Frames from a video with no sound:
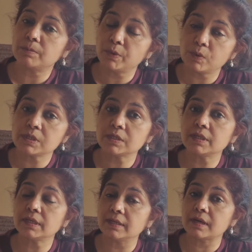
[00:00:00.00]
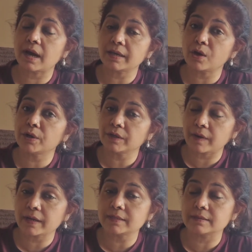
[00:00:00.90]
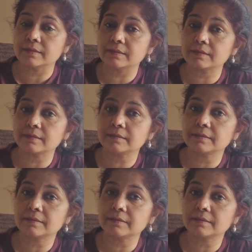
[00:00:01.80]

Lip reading: bewildering and iconic writers.